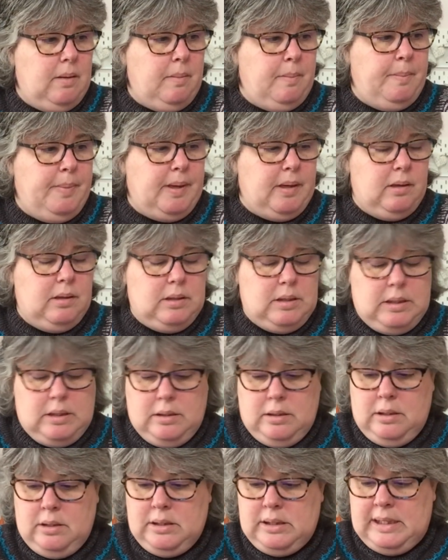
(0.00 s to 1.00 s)
but
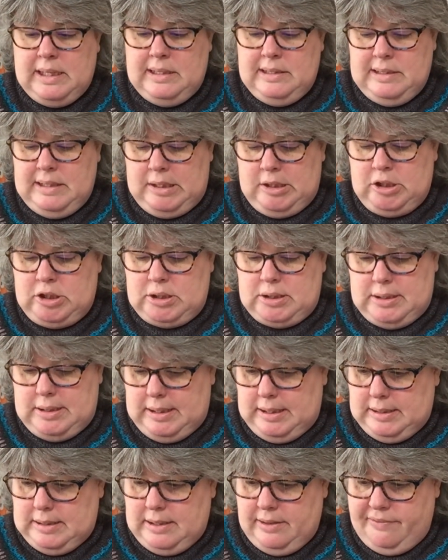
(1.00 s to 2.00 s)
there's
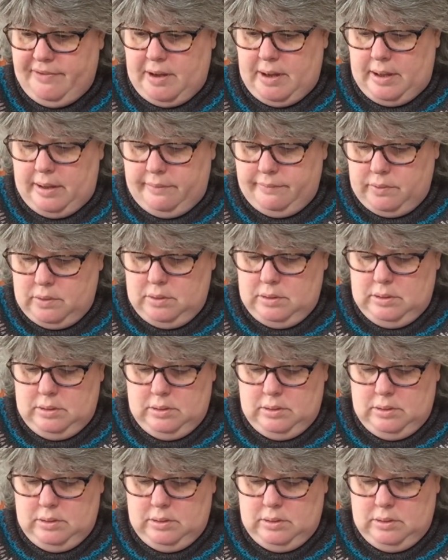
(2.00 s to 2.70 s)
contingencies if I haven't,